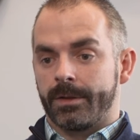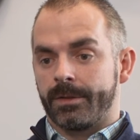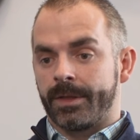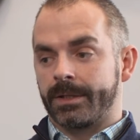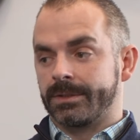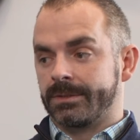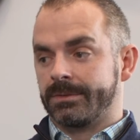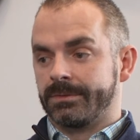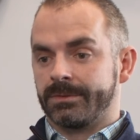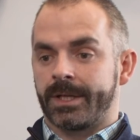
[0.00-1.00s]

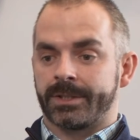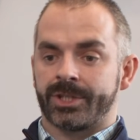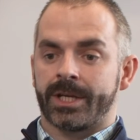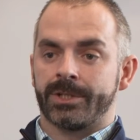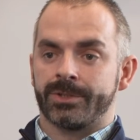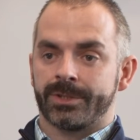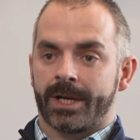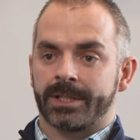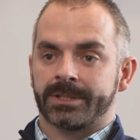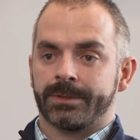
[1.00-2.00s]
That change
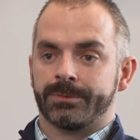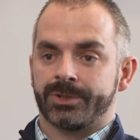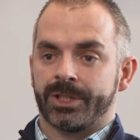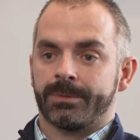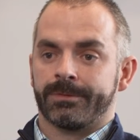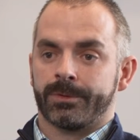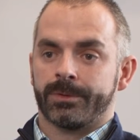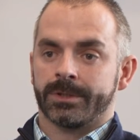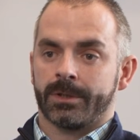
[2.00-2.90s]
actually was cheaper for us.